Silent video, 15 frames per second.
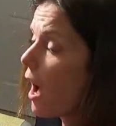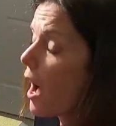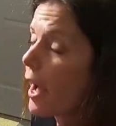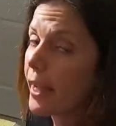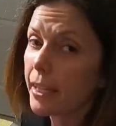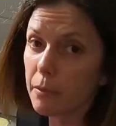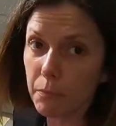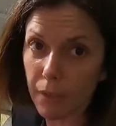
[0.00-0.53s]

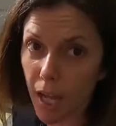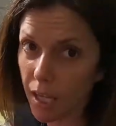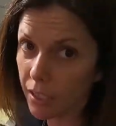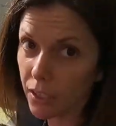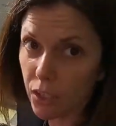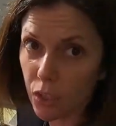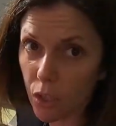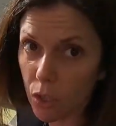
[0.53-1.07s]
I am not
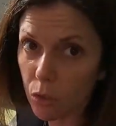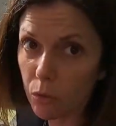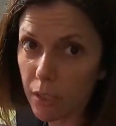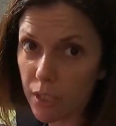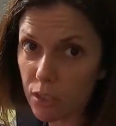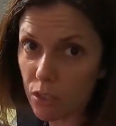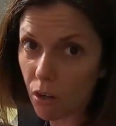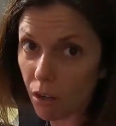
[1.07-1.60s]
going to go
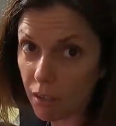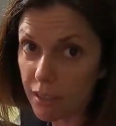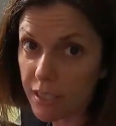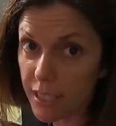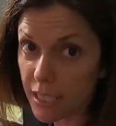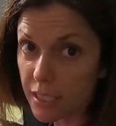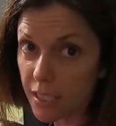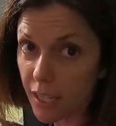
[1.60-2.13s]
into all the
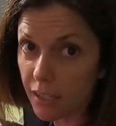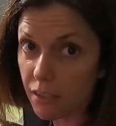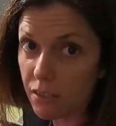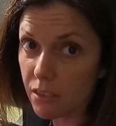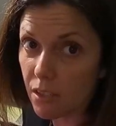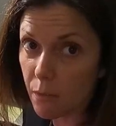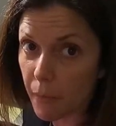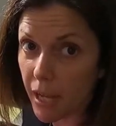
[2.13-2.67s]

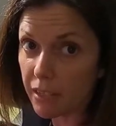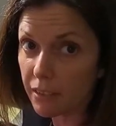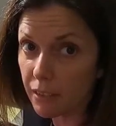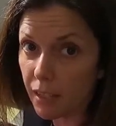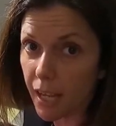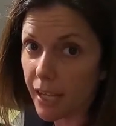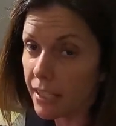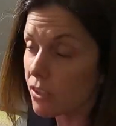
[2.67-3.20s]
details about the
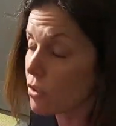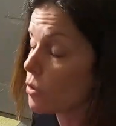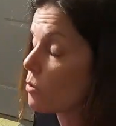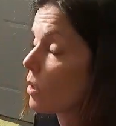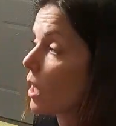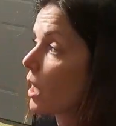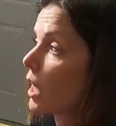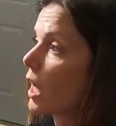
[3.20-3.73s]
lights. You
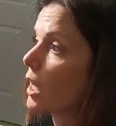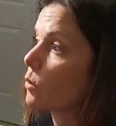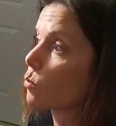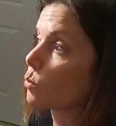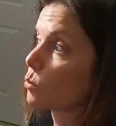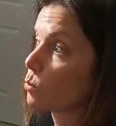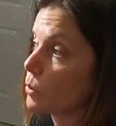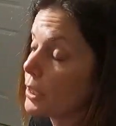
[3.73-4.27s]
can get
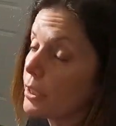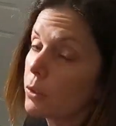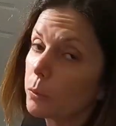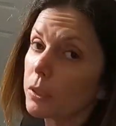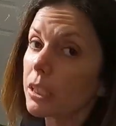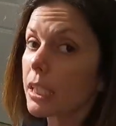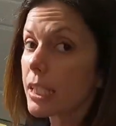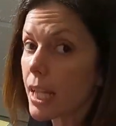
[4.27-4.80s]
really,
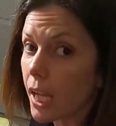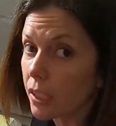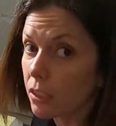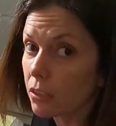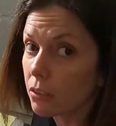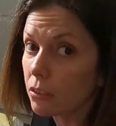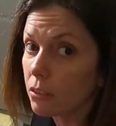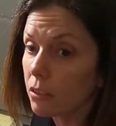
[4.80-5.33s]
really
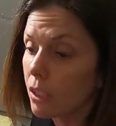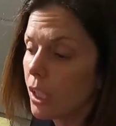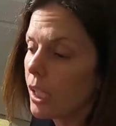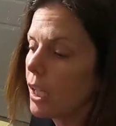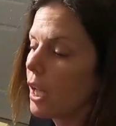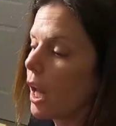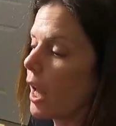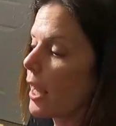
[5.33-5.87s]
technical
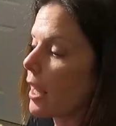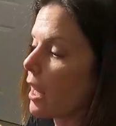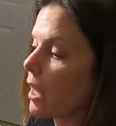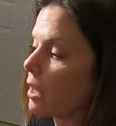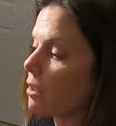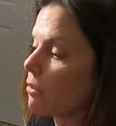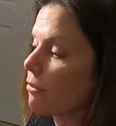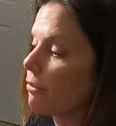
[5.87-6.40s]

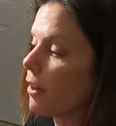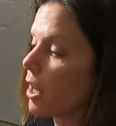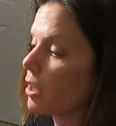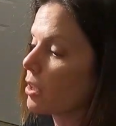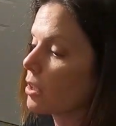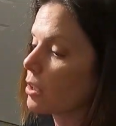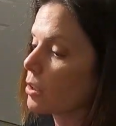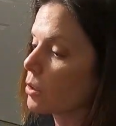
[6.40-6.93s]
and
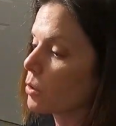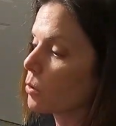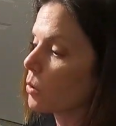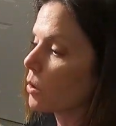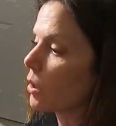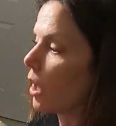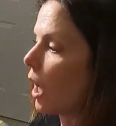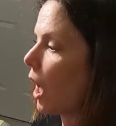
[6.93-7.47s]

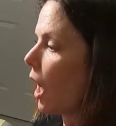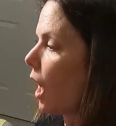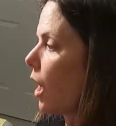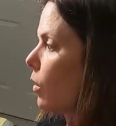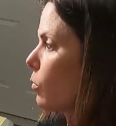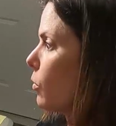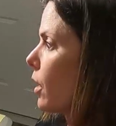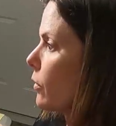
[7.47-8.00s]
follow
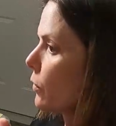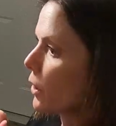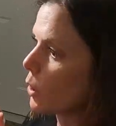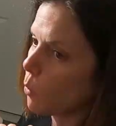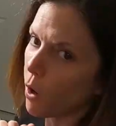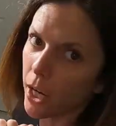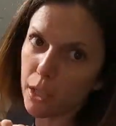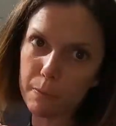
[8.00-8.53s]
what
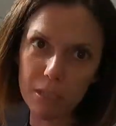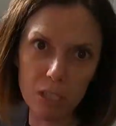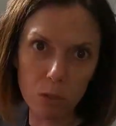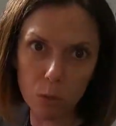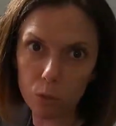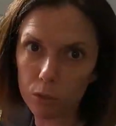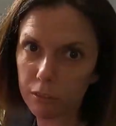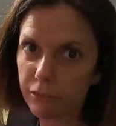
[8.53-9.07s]
requirements
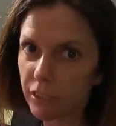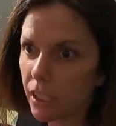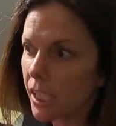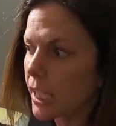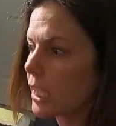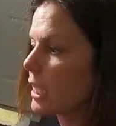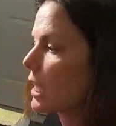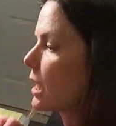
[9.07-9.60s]
chlorophyll
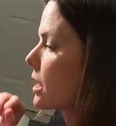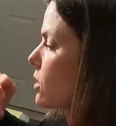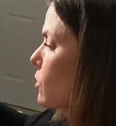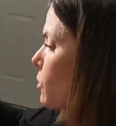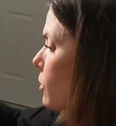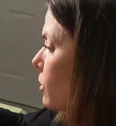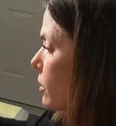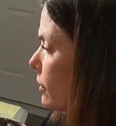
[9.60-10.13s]
A needs,
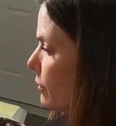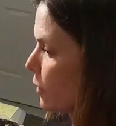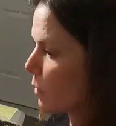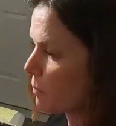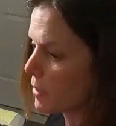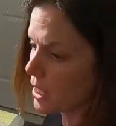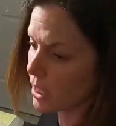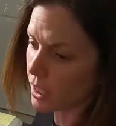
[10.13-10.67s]

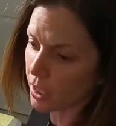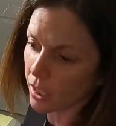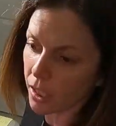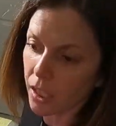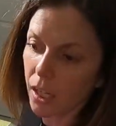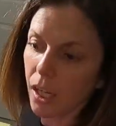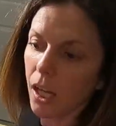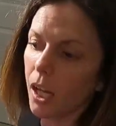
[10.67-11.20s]
chlorophyll
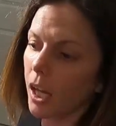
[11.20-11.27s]
B.